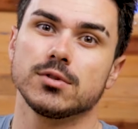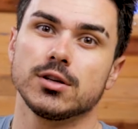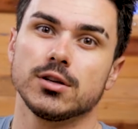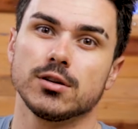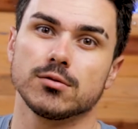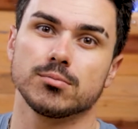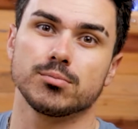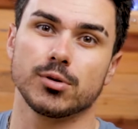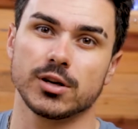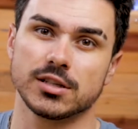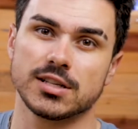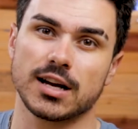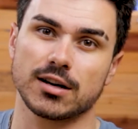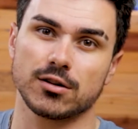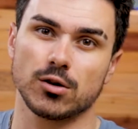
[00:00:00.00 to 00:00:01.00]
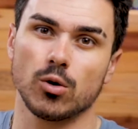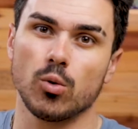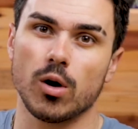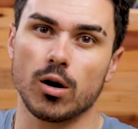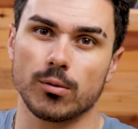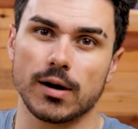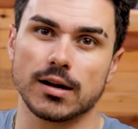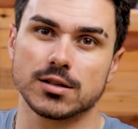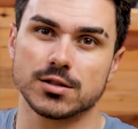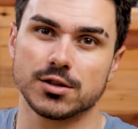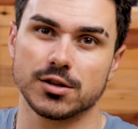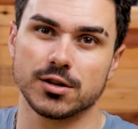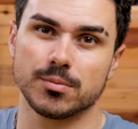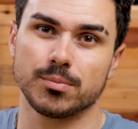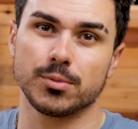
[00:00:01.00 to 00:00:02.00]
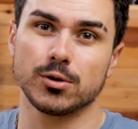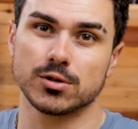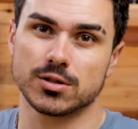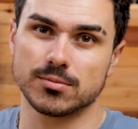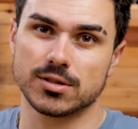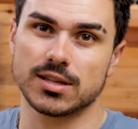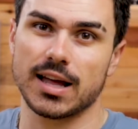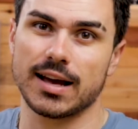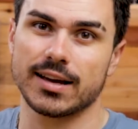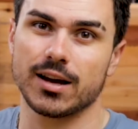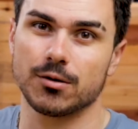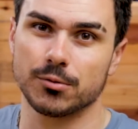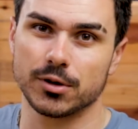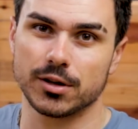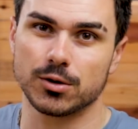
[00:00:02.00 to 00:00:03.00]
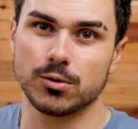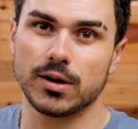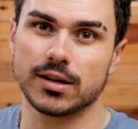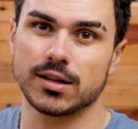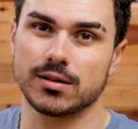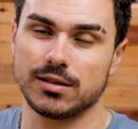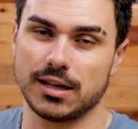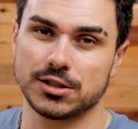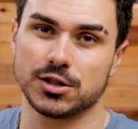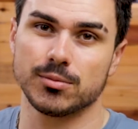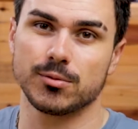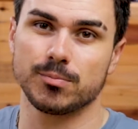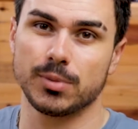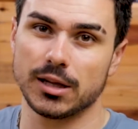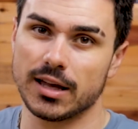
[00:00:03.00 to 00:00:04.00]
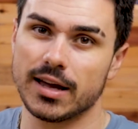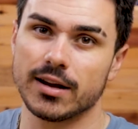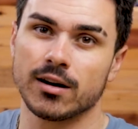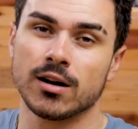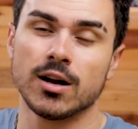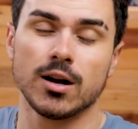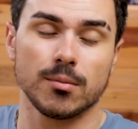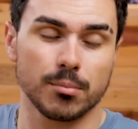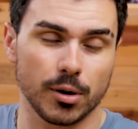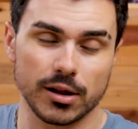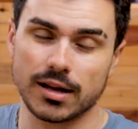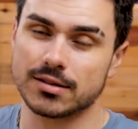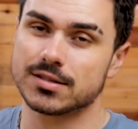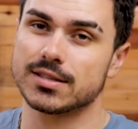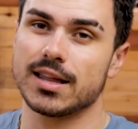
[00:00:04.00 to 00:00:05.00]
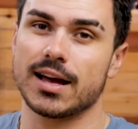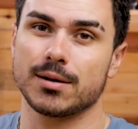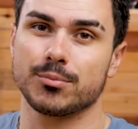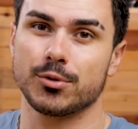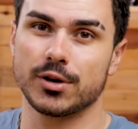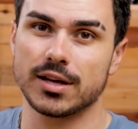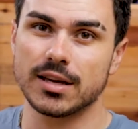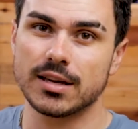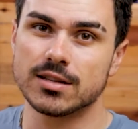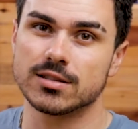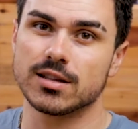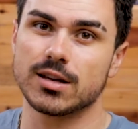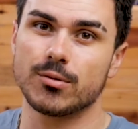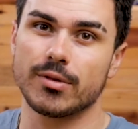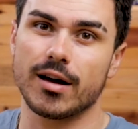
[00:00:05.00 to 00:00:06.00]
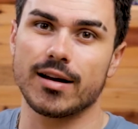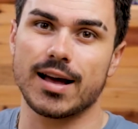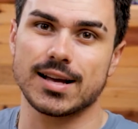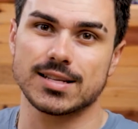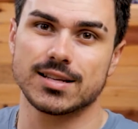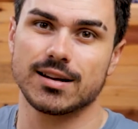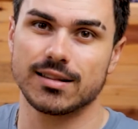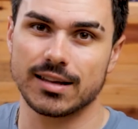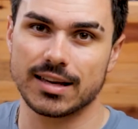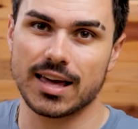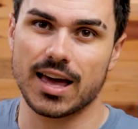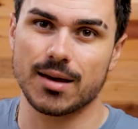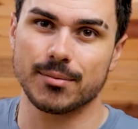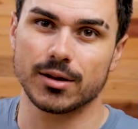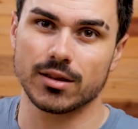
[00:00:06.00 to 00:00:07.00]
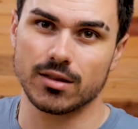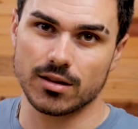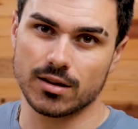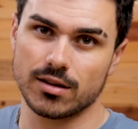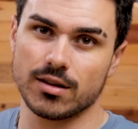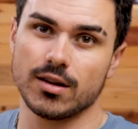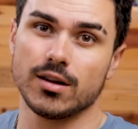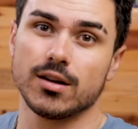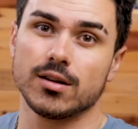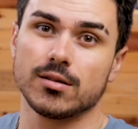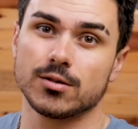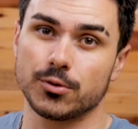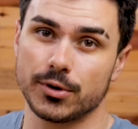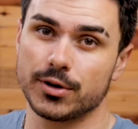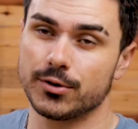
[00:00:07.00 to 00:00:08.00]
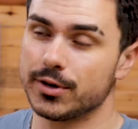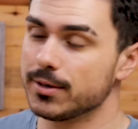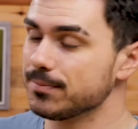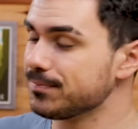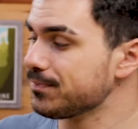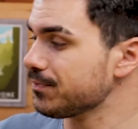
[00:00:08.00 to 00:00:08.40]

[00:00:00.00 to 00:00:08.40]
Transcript: you know, pretty technical wall routes and you need to pull some slack out really quick. It lets your belayer pull out slack pretty easily without accidentally camming the GriGri.